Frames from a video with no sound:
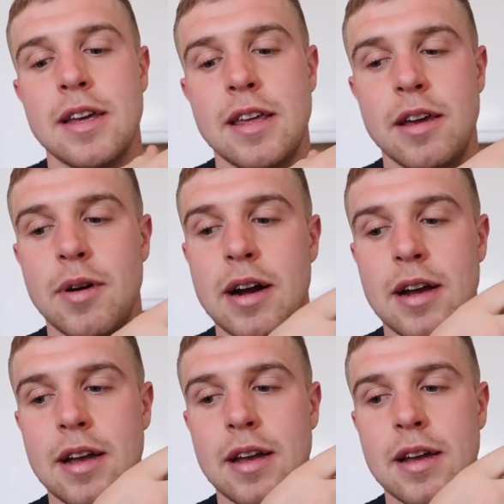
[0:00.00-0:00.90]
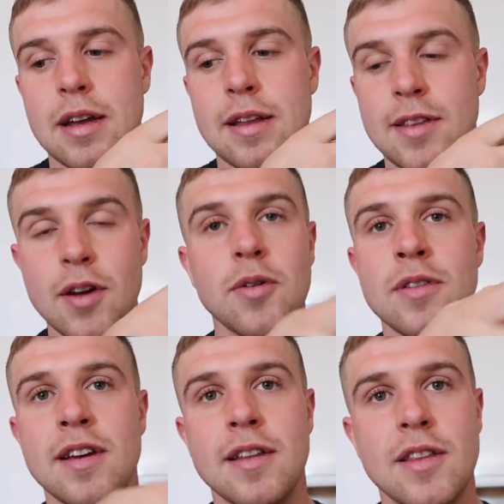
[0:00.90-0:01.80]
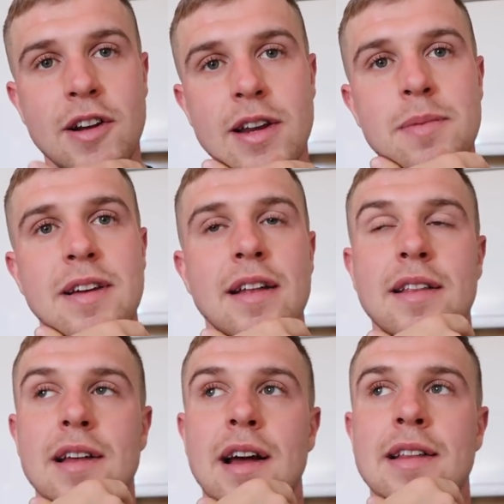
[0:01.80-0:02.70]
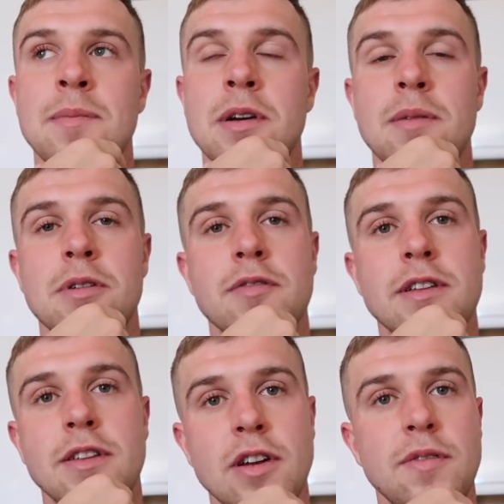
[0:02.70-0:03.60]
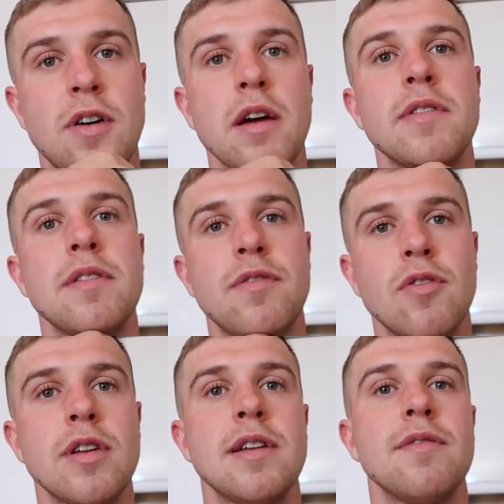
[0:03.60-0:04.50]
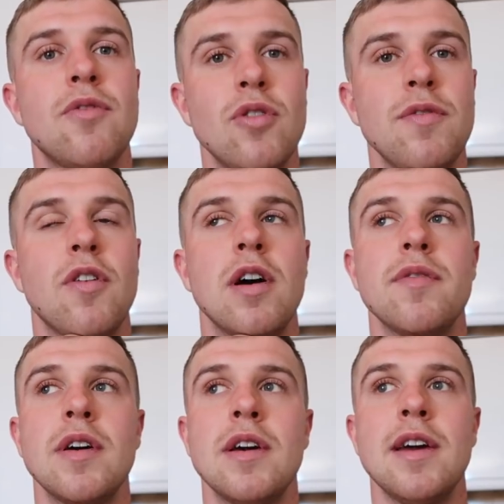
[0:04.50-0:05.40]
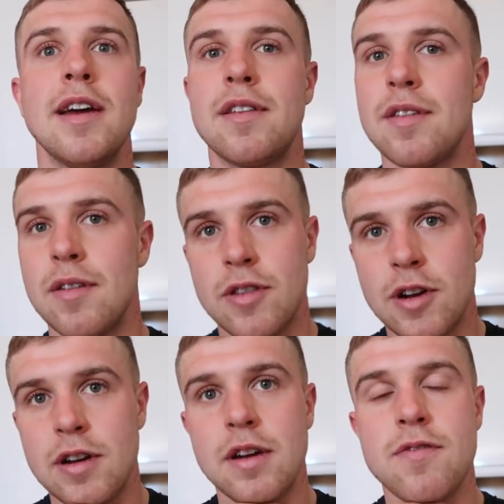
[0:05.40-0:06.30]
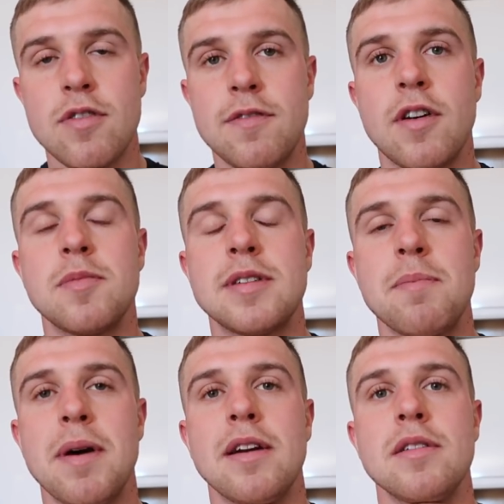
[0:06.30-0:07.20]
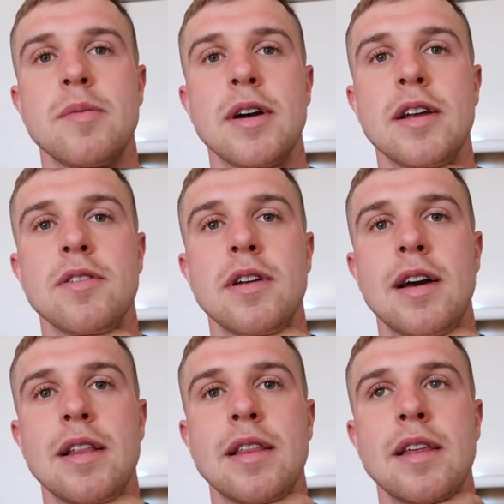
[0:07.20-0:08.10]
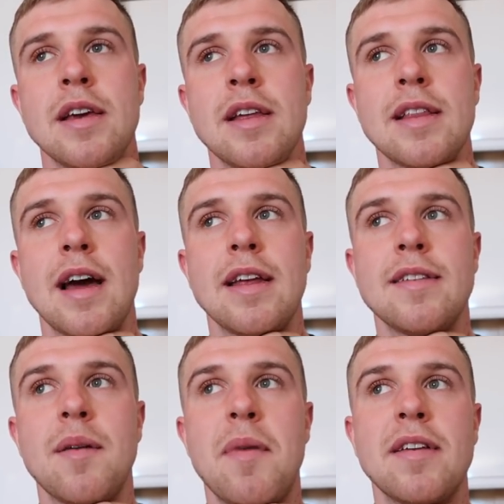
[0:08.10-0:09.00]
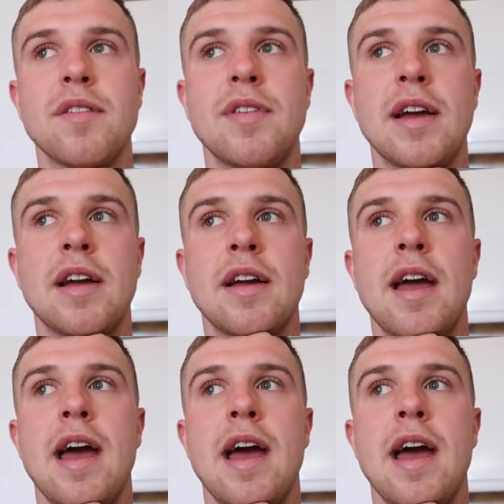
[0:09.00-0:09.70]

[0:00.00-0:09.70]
you are doing the 30% and then improving to 35 and then 40 and then 45, it's 30 or 45% better than you were doing. And that is a massive thing.